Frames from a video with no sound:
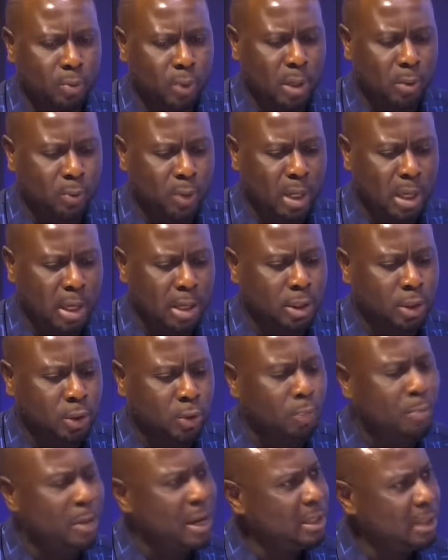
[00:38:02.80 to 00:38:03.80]
we can do
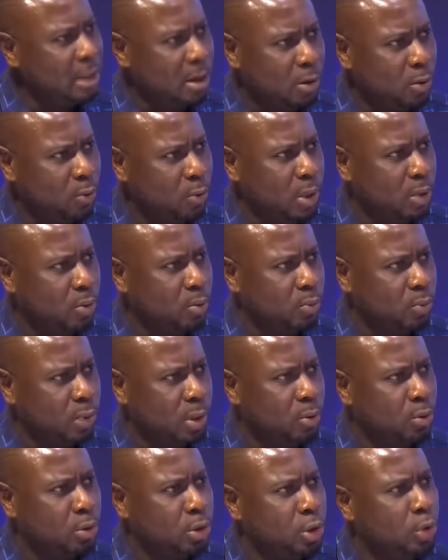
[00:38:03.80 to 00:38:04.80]
better, or we, we
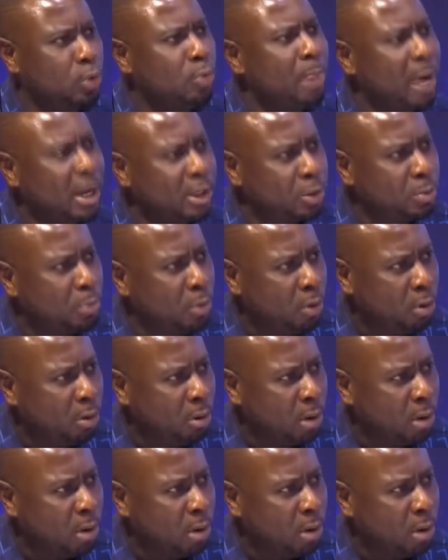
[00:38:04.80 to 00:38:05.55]
could do much more.